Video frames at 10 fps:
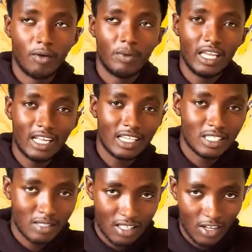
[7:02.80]
eating as
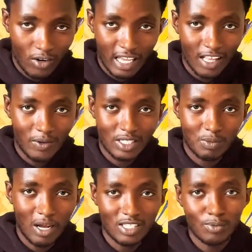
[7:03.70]
little calories as
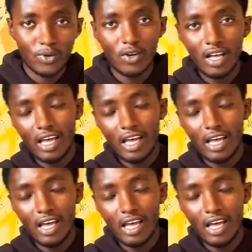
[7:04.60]
possible